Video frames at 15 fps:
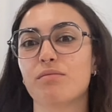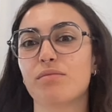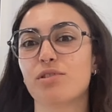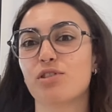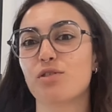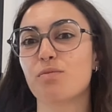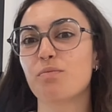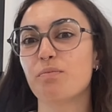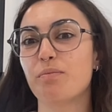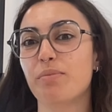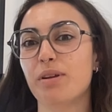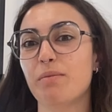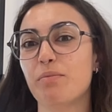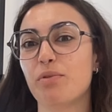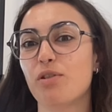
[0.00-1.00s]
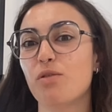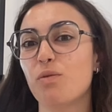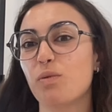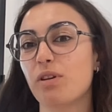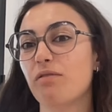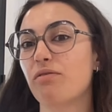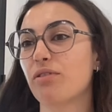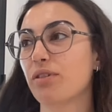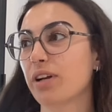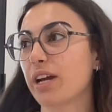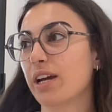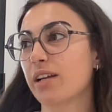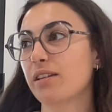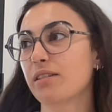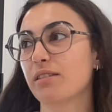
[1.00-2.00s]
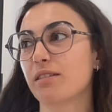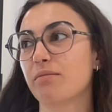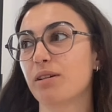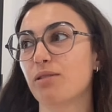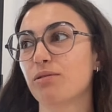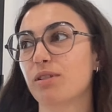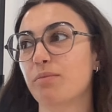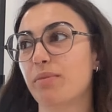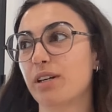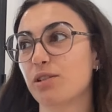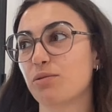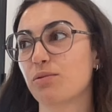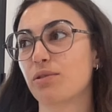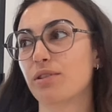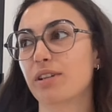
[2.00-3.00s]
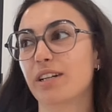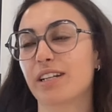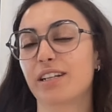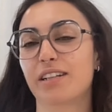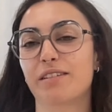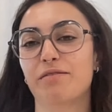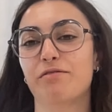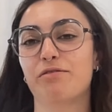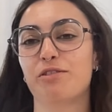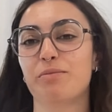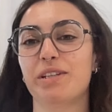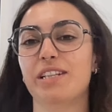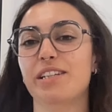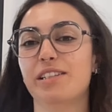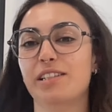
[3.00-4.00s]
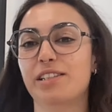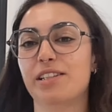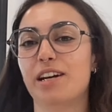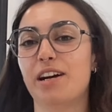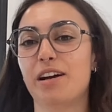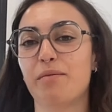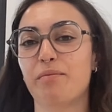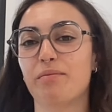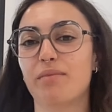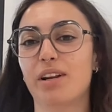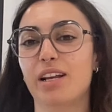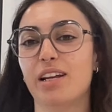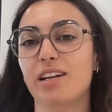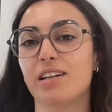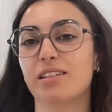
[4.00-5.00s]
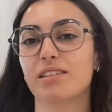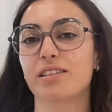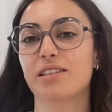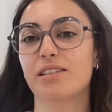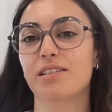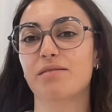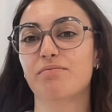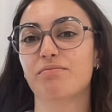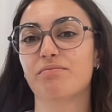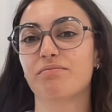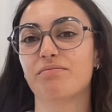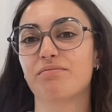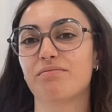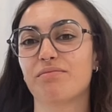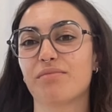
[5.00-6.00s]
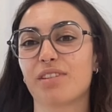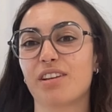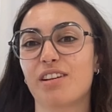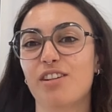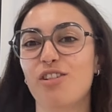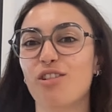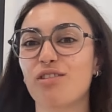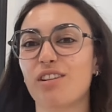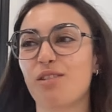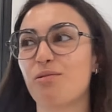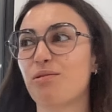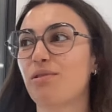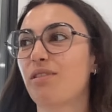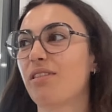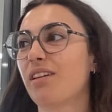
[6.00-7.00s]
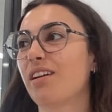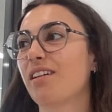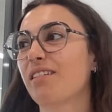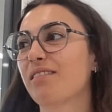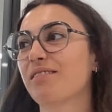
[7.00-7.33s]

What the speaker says: some people will forget about the password, and for me this is like a not a good thing.